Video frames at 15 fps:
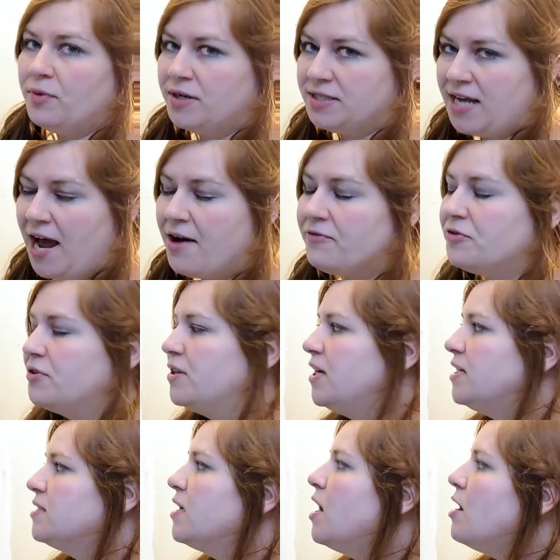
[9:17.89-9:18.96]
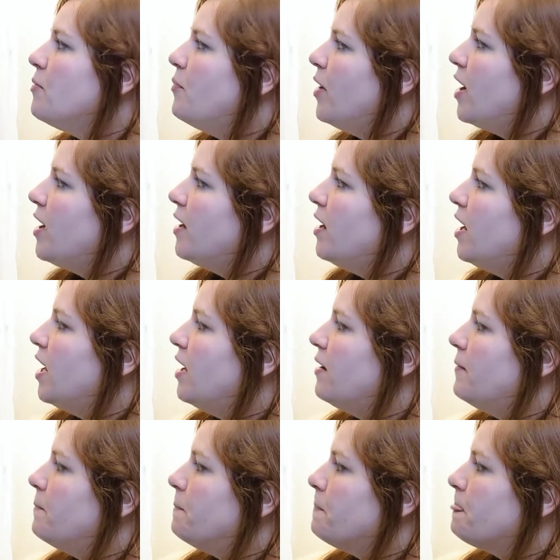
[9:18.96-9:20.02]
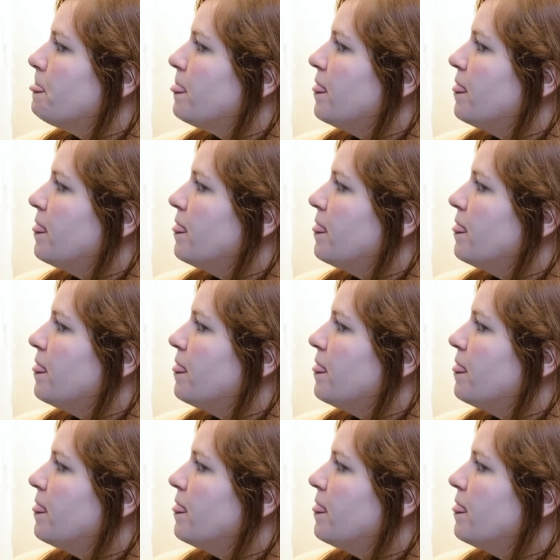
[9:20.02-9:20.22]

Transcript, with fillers: ones after this, but um,